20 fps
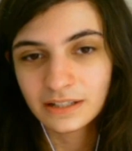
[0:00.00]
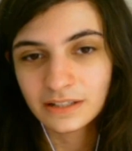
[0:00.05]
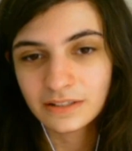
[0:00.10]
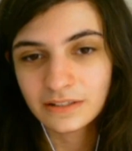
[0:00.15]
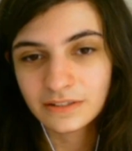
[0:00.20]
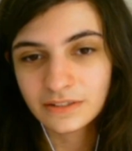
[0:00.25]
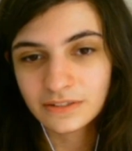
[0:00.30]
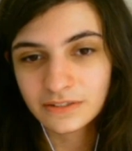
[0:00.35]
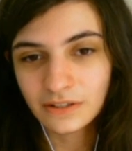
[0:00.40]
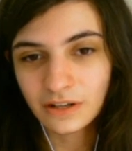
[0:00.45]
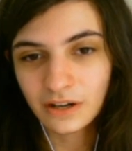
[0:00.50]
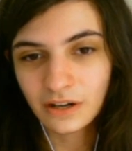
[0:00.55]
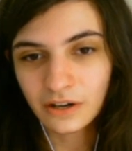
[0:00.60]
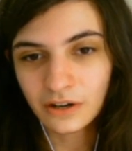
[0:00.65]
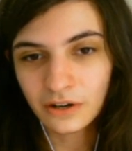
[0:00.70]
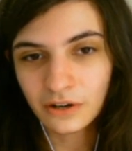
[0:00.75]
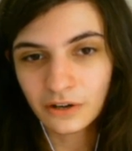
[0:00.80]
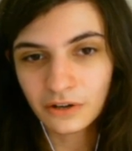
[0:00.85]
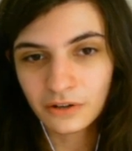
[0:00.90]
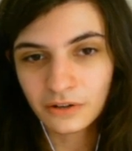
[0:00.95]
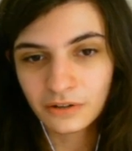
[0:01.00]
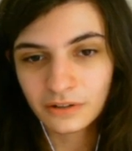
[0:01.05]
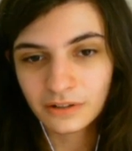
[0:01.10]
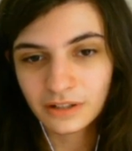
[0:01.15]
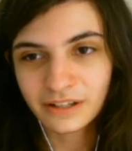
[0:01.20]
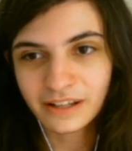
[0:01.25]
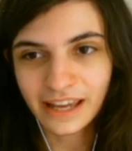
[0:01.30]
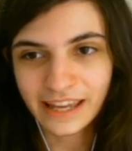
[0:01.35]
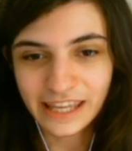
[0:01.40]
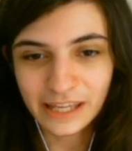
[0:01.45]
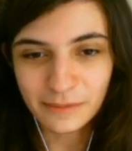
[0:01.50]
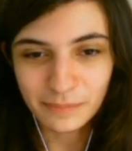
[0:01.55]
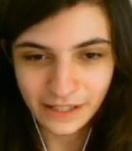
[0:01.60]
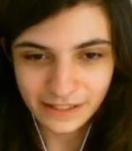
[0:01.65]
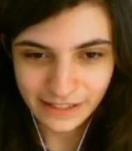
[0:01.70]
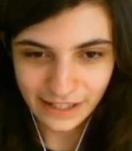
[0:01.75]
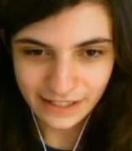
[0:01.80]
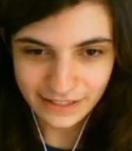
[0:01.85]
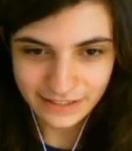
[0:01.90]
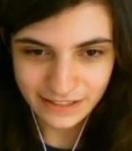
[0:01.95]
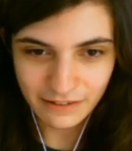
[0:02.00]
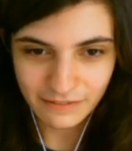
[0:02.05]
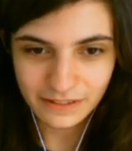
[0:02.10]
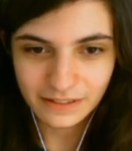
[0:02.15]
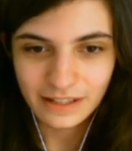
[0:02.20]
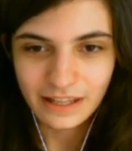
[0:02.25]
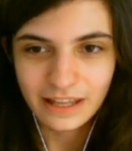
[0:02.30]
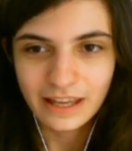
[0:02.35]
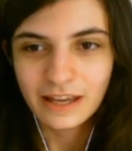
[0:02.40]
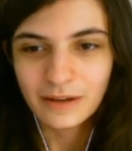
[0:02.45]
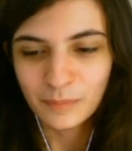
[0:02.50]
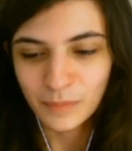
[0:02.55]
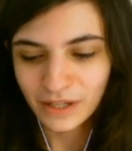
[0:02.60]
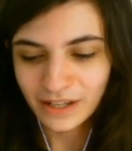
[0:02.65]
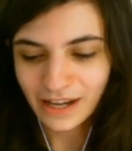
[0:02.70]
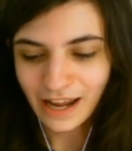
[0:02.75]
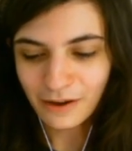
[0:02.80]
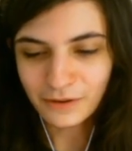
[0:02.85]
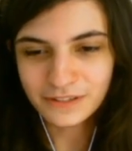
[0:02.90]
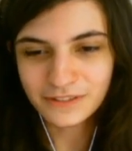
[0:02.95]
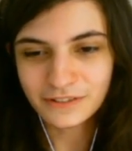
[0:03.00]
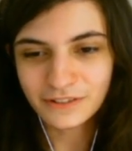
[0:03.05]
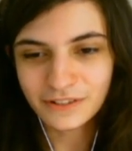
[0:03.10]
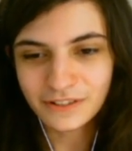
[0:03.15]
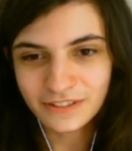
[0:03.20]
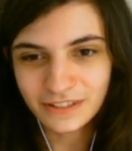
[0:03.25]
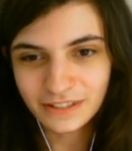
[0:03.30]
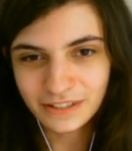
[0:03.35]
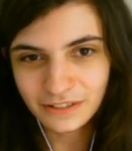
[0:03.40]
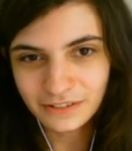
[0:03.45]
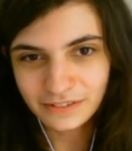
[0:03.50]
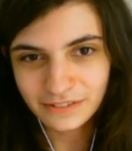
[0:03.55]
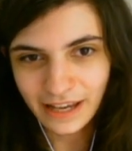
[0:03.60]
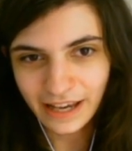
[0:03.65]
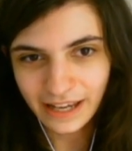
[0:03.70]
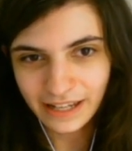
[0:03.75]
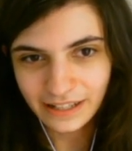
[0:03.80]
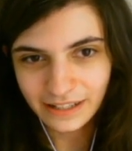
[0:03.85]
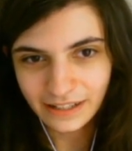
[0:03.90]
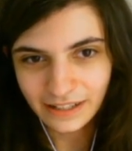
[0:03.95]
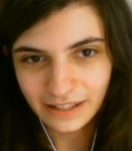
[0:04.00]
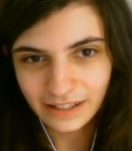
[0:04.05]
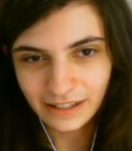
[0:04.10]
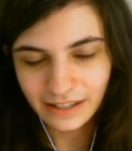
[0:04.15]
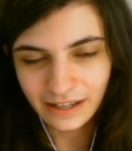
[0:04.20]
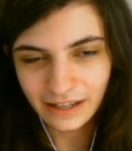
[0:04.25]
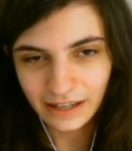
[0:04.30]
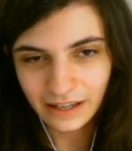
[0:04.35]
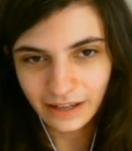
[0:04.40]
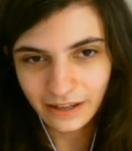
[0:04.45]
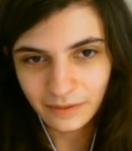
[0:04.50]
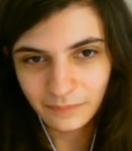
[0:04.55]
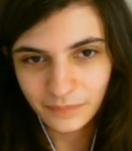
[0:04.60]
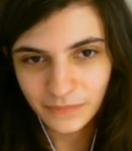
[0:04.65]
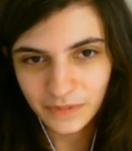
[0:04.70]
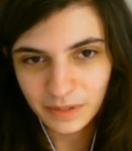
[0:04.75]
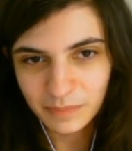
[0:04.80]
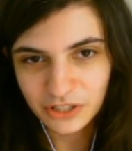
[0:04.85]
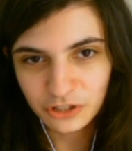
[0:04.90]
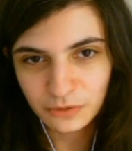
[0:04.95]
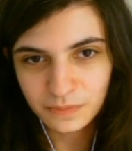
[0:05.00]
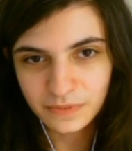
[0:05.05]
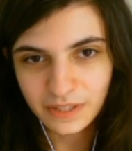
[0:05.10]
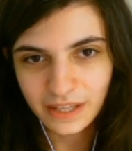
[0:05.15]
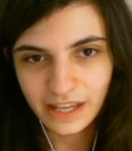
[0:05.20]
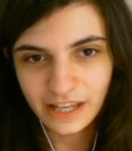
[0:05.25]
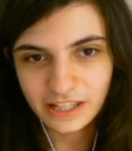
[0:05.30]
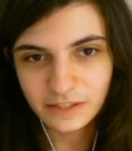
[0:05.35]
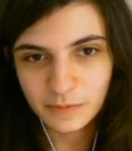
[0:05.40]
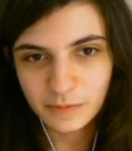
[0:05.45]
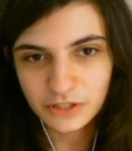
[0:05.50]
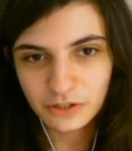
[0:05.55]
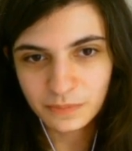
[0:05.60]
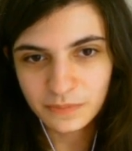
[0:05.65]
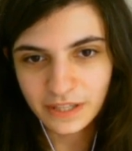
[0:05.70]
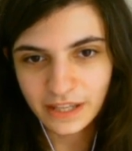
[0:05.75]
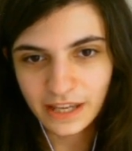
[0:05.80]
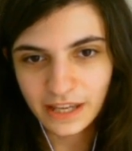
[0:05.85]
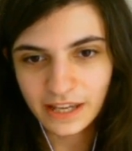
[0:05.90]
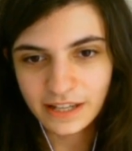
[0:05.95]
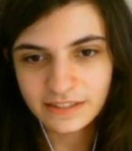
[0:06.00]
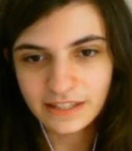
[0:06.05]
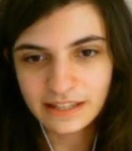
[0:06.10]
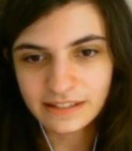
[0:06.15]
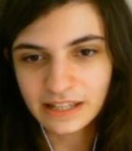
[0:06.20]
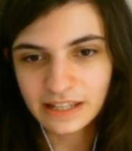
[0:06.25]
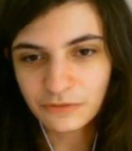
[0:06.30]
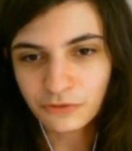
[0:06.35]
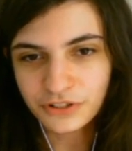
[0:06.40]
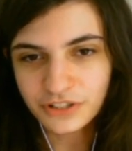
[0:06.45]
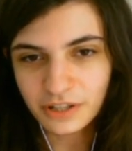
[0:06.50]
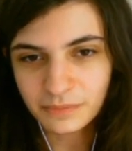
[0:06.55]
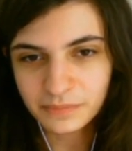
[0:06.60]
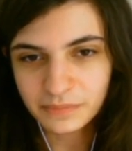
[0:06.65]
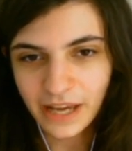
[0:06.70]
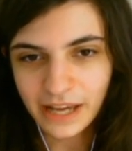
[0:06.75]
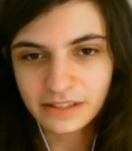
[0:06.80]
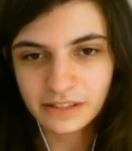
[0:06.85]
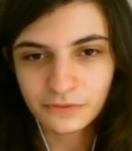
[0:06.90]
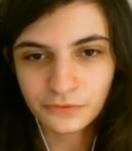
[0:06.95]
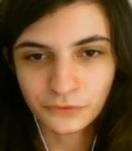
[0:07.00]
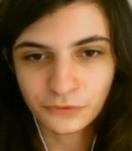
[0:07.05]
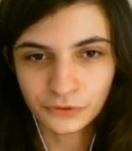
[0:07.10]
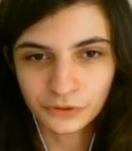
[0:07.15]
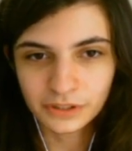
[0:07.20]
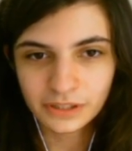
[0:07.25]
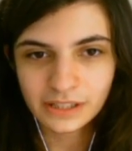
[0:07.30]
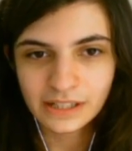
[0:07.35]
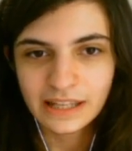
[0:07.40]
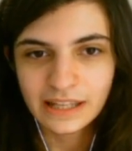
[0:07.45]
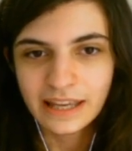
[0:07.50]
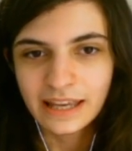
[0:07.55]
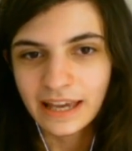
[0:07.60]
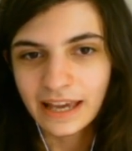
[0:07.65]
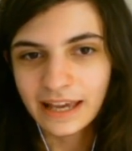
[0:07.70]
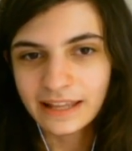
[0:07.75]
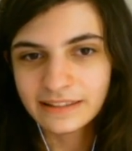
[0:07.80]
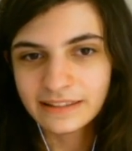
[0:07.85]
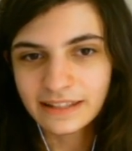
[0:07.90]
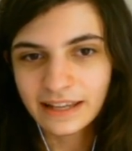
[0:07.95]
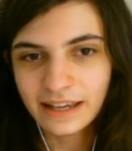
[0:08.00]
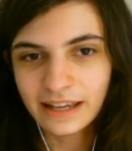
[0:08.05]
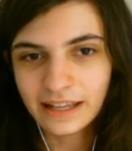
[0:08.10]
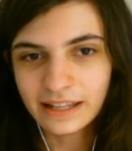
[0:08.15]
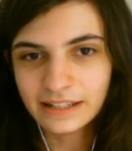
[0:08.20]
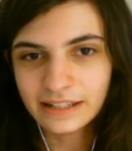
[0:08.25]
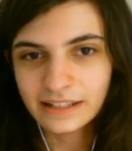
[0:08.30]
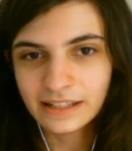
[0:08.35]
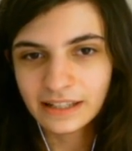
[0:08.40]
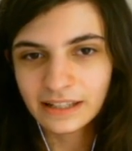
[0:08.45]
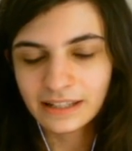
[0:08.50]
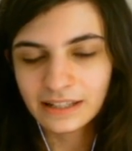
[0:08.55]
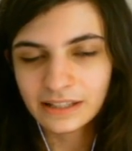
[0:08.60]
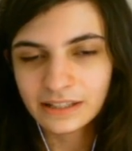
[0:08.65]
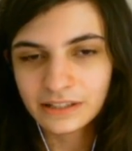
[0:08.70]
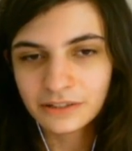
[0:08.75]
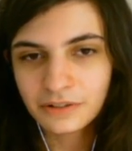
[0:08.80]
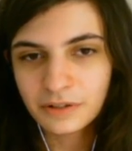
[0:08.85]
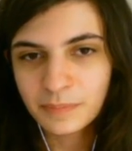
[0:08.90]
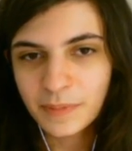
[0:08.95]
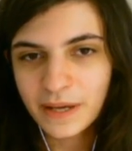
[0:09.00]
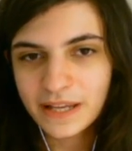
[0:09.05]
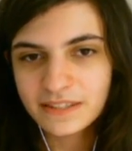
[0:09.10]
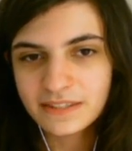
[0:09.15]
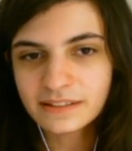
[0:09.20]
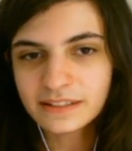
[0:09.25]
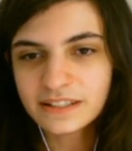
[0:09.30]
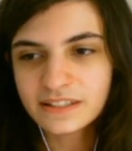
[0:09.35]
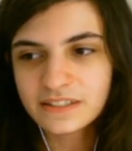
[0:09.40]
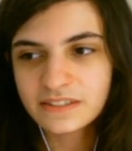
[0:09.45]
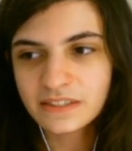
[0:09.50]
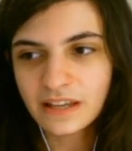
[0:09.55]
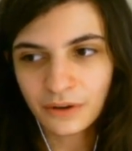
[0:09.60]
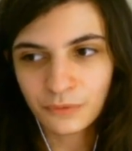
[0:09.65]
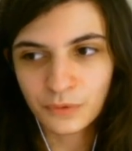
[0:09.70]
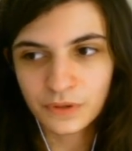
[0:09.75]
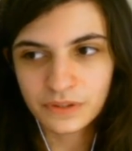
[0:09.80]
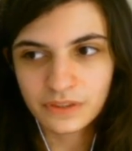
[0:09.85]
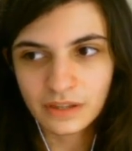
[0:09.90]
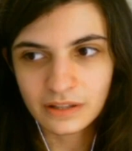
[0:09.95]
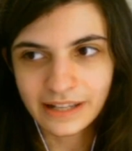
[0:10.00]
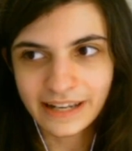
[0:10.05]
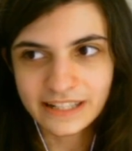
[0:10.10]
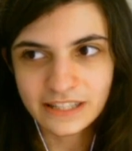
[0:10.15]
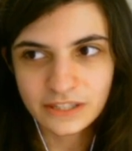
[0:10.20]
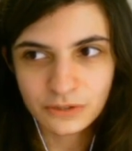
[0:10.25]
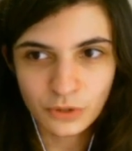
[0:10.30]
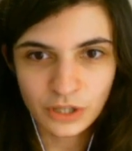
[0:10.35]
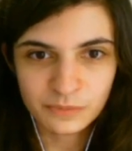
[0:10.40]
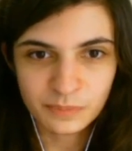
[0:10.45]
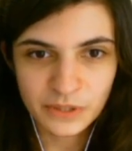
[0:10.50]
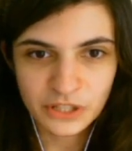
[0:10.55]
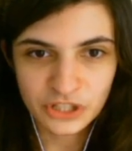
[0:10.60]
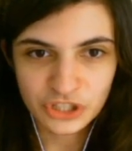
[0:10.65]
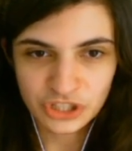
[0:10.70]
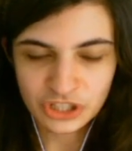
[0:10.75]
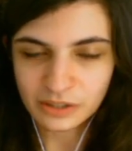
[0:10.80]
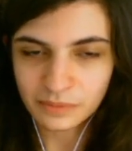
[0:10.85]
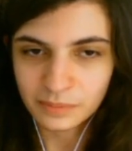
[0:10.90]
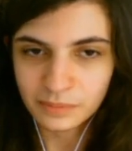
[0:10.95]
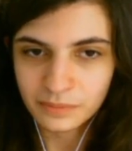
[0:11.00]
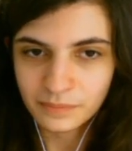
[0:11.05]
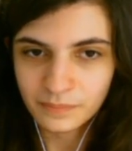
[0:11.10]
So, okay, he played 97, but I want to continue that bishop takes, and then for example knight d4, and then you're basically stuck with a light squared bishop.